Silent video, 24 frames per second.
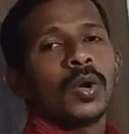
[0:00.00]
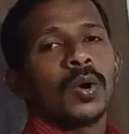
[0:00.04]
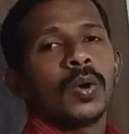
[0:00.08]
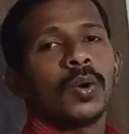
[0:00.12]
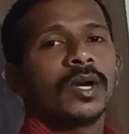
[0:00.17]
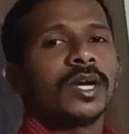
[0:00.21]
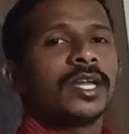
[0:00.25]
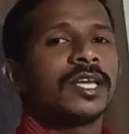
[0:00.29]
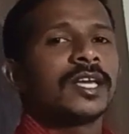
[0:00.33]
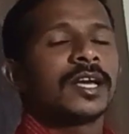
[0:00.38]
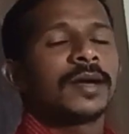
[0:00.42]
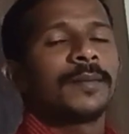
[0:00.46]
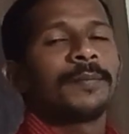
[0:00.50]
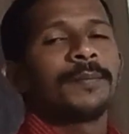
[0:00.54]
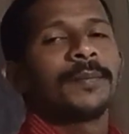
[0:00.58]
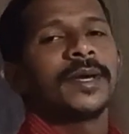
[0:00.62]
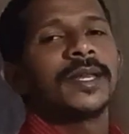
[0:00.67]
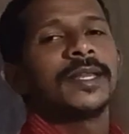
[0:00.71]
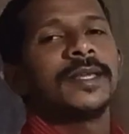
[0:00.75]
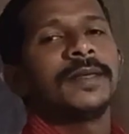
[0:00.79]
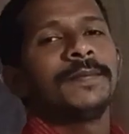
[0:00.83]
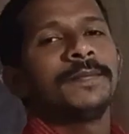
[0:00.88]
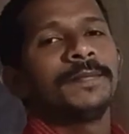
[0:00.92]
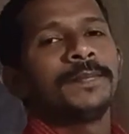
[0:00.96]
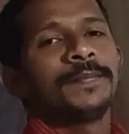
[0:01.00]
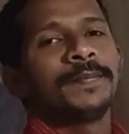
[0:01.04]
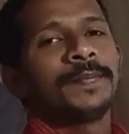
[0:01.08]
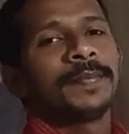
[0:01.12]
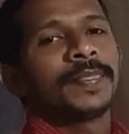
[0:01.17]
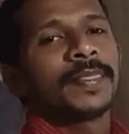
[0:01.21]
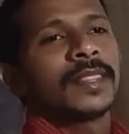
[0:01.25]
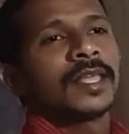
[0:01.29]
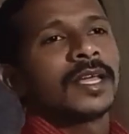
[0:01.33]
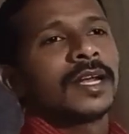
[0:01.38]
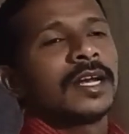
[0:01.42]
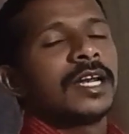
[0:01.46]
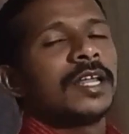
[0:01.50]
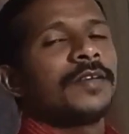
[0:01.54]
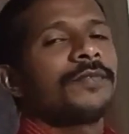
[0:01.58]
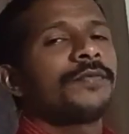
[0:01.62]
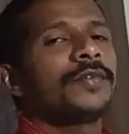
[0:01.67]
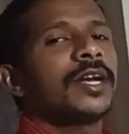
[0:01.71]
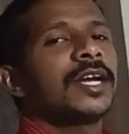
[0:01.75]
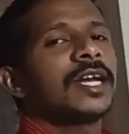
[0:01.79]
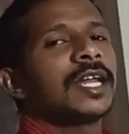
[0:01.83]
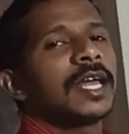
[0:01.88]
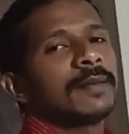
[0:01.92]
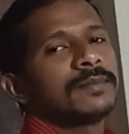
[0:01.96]
holding company,
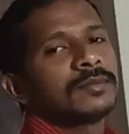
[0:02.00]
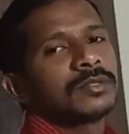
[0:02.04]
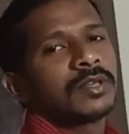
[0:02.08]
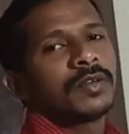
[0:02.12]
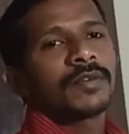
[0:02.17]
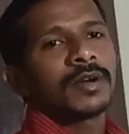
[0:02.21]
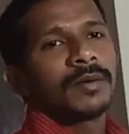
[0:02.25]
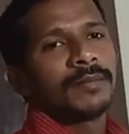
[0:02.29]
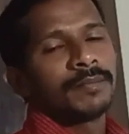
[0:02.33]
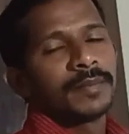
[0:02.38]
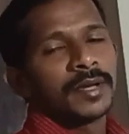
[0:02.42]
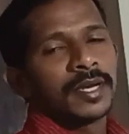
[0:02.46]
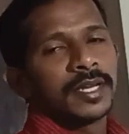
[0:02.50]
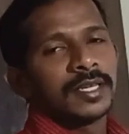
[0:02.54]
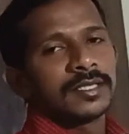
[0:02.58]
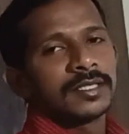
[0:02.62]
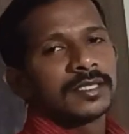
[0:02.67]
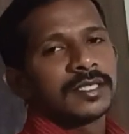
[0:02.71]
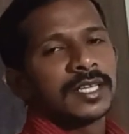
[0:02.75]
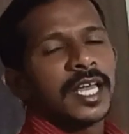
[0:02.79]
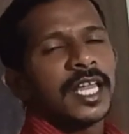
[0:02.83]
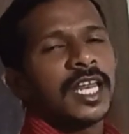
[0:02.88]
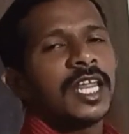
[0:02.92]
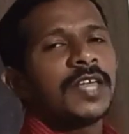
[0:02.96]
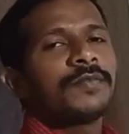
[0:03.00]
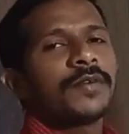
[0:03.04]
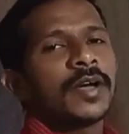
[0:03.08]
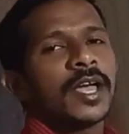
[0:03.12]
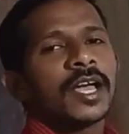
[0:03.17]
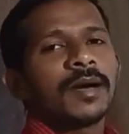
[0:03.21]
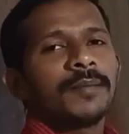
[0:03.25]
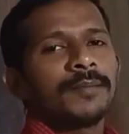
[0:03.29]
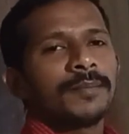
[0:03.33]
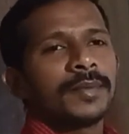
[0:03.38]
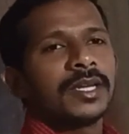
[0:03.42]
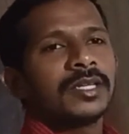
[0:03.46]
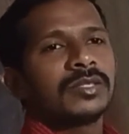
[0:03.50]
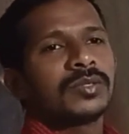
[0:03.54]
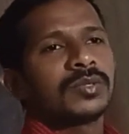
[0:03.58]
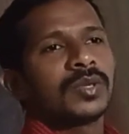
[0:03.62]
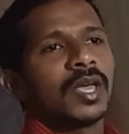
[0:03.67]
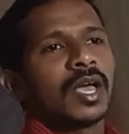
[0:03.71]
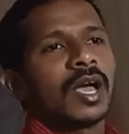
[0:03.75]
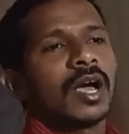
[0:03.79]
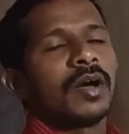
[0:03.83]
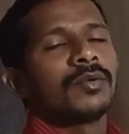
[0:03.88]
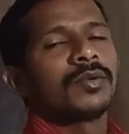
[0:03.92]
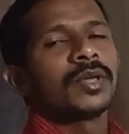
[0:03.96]
different types of companies. Any 5 companies
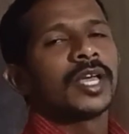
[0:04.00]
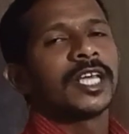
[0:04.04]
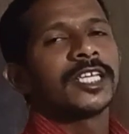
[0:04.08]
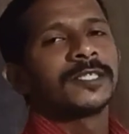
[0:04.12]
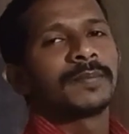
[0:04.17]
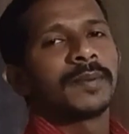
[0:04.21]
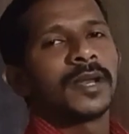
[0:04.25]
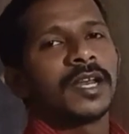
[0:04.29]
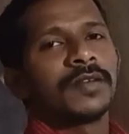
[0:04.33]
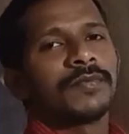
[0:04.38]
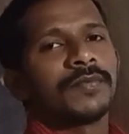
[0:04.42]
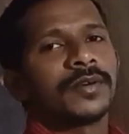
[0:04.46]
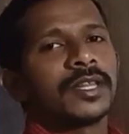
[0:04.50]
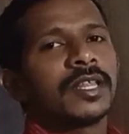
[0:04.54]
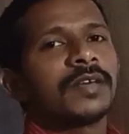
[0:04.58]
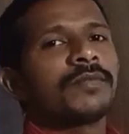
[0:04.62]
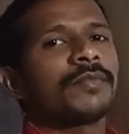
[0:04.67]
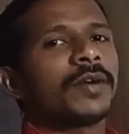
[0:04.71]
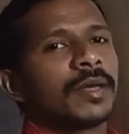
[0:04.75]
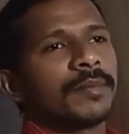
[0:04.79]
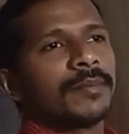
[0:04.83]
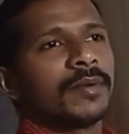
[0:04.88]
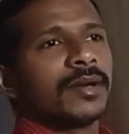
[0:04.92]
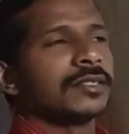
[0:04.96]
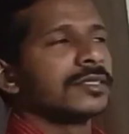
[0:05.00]
you have to explain for the 5